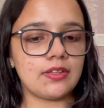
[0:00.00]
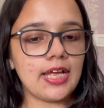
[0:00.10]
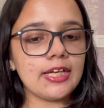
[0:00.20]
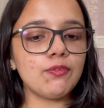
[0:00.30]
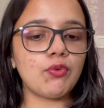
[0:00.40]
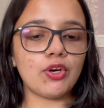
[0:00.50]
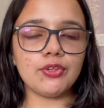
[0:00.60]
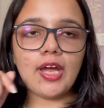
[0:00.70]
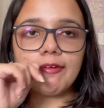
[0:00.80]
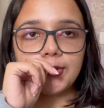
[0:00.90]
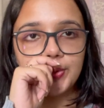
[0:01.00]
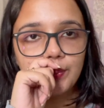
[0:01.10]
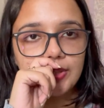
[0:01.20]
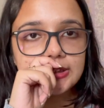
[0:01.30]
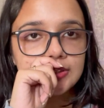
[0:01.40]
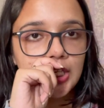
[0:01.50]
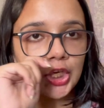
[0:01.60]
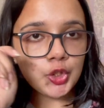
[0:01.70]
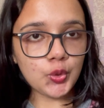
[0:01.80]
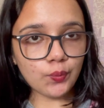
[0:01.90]
then what you have to do is
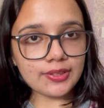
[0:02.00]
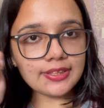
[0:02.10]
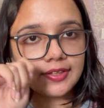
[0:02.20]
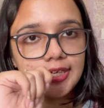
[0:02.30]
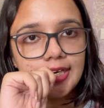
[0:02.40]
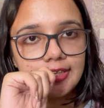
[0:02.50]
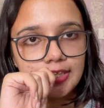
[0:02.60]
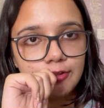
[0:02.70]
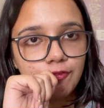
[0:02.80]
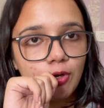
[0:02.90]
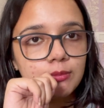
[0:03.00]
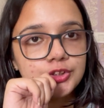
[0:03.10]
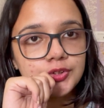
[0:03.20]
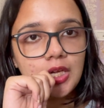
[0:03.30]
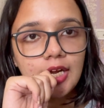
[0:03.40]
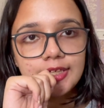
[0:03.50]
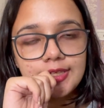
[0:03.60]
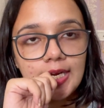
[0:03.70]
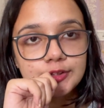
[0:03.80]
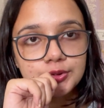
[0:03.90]
you will create information
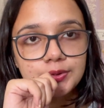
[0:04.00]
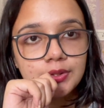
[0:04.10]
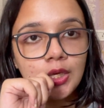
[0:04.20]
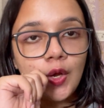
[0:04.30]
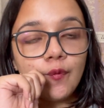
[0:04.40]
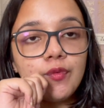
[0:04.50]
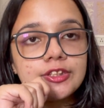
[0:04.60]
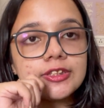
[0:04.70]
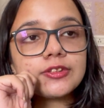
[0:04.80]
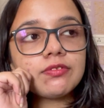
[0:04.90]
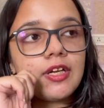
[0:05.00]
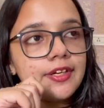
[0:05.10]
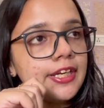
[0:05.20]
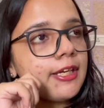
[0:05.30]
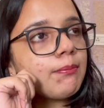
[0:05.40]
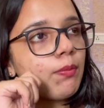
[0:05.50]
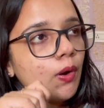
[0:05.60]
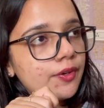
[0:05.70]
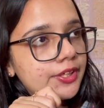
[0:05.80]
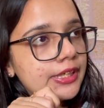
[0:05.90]
architecture which is very
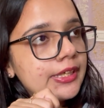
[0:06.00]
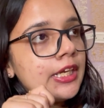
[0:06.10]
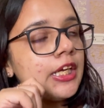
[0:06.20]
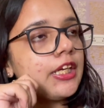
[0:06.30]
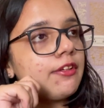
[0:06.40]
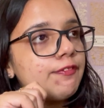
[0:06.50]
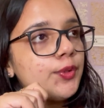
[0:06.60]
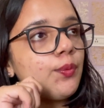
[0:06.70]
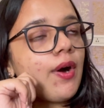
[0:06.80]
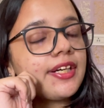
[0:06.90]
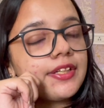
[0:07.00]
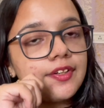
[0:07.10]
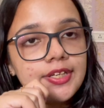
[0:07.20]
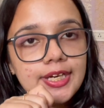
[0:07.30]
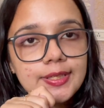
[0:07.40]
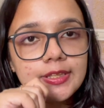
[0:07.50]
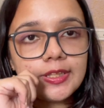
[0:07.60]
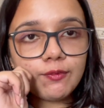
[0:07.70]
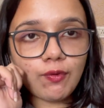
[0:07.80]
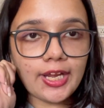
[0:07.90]
important if you are creating
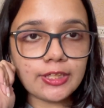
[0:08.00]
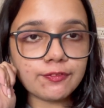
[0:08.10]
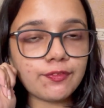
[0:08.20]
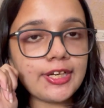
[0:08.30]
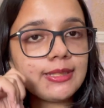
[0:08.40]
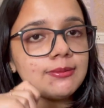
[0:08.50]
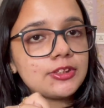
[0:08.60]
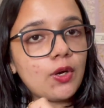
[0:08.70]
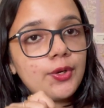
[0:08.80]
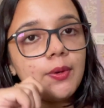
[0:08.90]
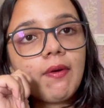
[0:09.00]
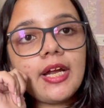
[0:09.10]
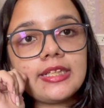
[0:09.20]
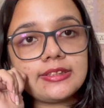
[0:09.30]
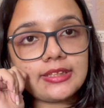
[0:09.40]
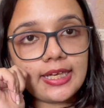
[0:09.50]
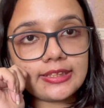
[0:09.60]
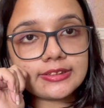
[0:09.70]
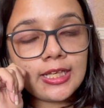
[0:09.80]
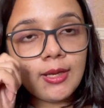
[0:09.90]
the wireframes or UI
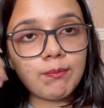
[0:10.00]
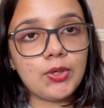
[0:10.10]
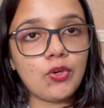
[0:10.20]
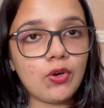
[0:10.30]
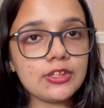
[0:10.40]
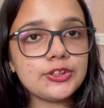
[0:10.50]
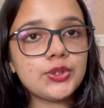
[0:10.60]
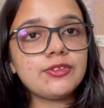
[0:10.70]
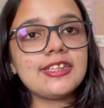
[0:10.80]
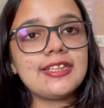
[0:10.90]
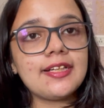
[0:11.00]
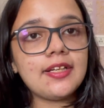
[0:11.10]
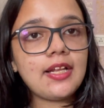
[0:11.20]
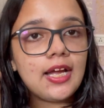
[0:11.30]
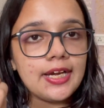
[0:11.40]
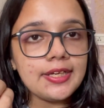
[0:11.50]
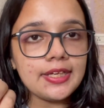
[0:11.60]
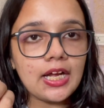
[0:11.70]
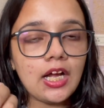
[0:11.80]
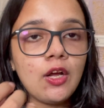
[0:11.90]
designs because you will get an
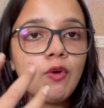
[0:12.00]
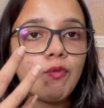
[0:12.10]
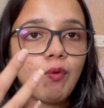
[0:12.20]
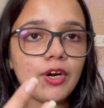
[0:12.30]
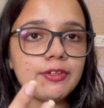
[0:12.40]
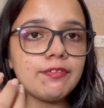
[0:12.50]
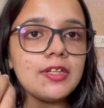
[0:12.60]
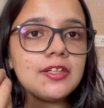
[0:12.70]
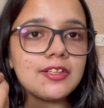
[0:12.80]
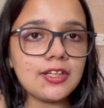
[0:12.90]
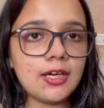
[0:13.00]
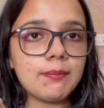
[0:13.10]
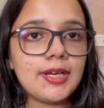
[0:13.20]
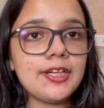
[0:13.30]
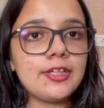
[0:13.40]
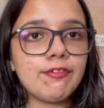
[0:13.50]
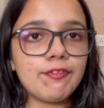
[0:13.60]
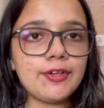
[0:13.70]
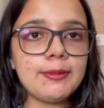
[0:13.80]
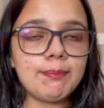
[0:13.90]
idea what will come in
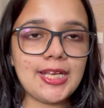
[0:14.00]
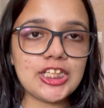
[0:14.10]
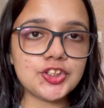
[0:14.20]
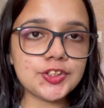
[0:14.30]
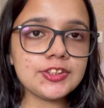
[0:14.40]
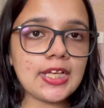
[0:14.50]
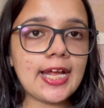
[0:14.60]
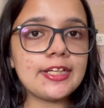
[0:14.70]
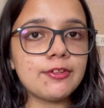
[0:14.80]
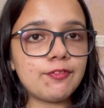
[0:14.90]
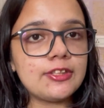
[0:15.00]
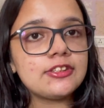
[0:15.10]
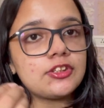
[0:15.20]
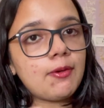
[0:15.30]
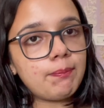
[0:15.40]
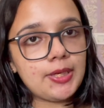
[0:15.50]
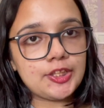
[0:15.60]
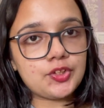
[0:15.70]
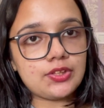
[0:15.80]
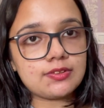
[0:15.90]
different pages and different sub
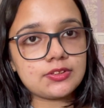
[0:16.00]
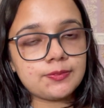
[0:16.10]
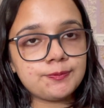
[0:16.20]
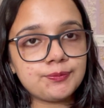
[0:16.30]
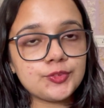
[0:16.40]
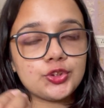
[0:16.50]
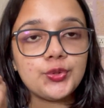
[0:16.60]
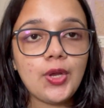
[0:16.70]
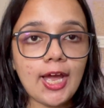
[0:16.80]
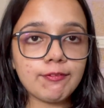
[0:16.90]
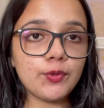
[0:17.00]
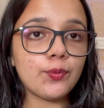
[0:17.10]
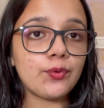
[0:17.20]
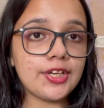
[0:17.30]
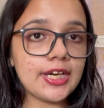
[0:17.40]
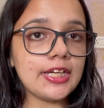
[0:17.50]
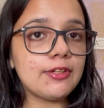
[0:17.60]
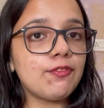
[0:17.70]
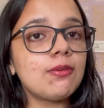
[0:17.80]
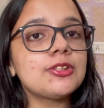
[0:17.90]
pages so you have to create
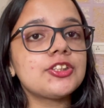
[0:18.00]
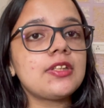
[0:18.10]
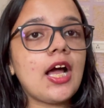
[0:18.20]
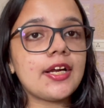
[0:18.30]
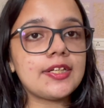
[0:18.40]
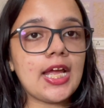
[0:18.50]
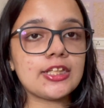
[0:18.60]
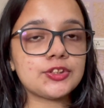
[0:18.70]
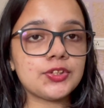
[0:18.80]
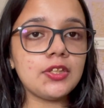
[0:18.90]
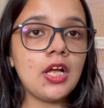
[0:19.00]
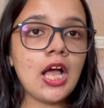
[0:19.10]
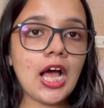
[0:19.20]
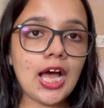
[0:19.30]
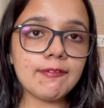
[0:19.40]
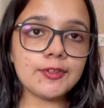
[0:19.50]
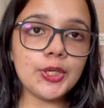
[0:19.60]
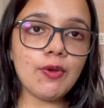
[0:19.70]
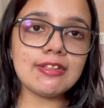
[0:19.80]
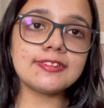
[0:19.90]
information architecture after
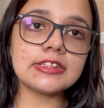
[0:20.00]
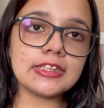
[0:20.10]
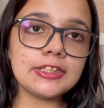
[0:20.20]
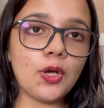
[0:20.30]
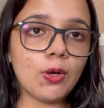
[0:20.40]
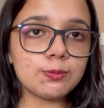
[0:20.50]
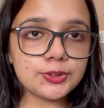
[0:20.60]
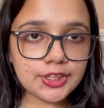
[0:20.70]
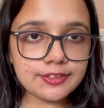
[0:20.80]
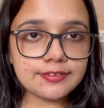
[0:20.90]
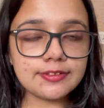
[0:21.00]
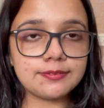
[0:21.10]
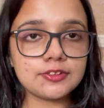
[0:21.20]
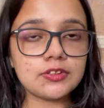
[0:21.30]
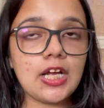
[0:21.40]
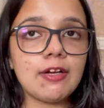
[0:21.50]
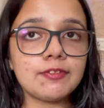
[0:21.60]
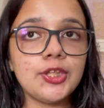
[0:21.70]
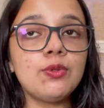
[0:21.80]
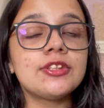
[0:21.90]
you have set objectives,
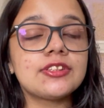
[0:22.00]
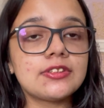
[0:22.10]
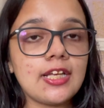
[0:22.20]
after you,